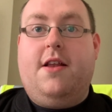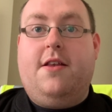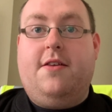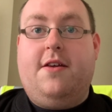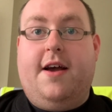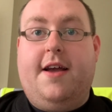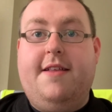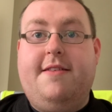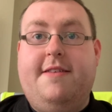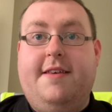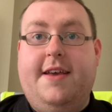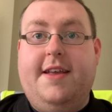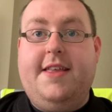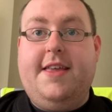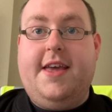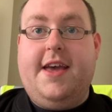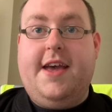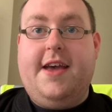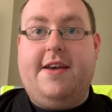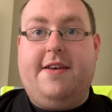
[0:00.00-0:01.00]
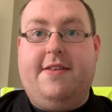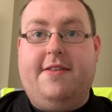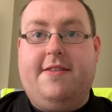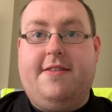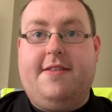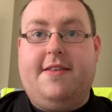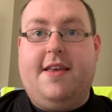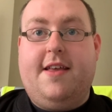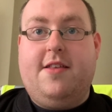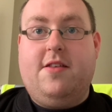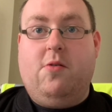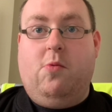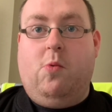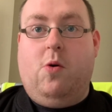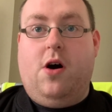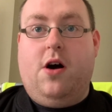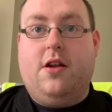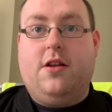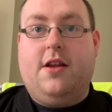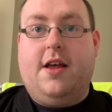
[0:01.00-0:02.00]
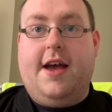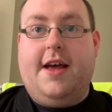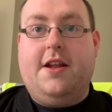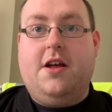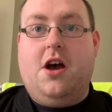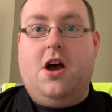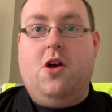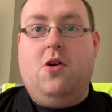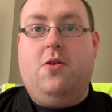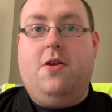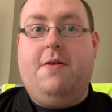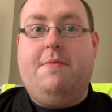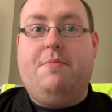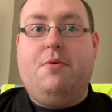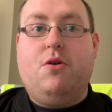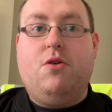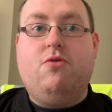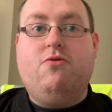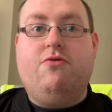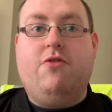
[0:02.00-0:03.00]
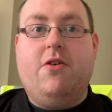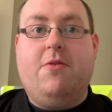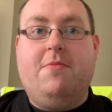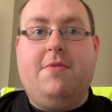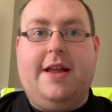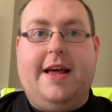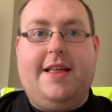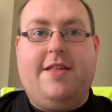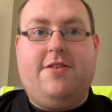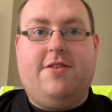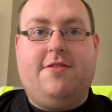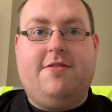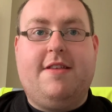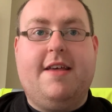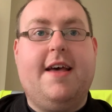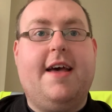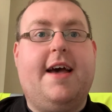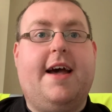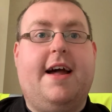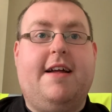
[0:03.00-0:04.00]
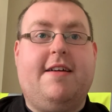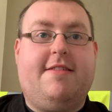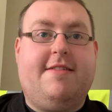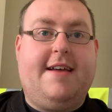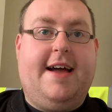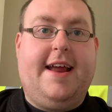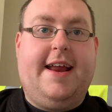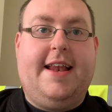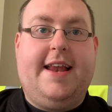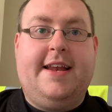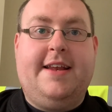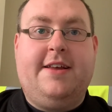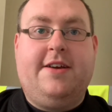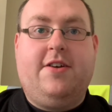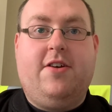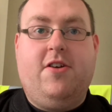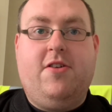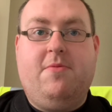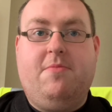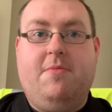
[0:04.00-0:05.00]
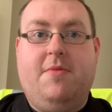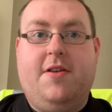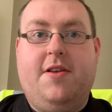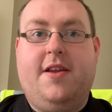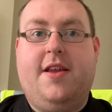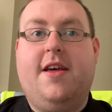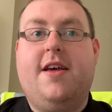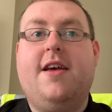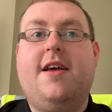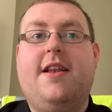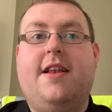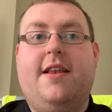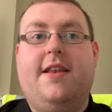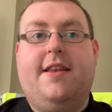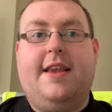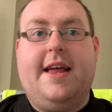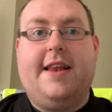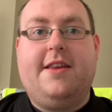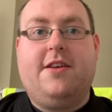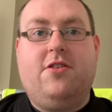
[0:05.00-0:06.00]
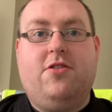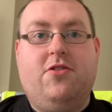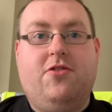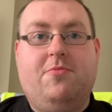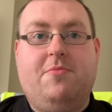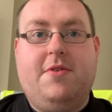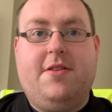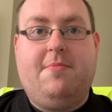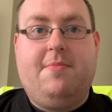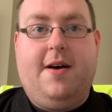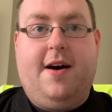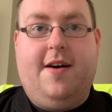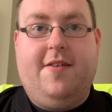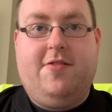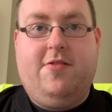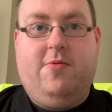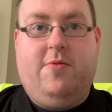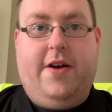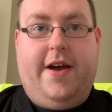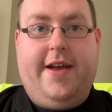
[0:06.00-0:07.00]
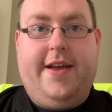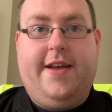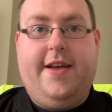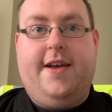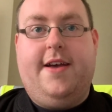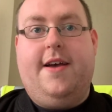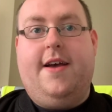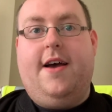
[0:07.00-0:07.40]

19 years, the one and only ballroom legend, hashtag Len Goodman passed away.